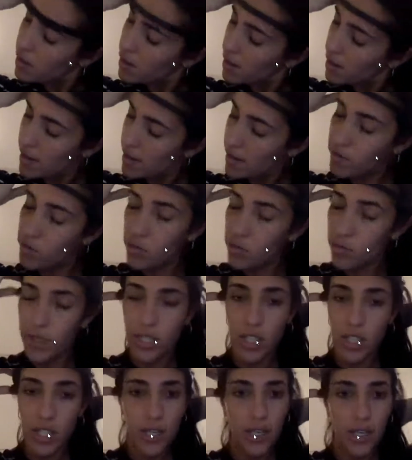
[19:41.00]
I have too
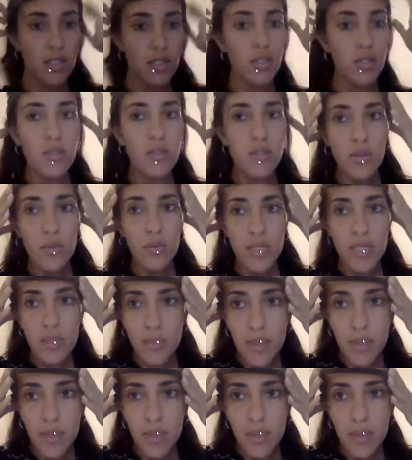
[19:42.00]
much hair, so it's always a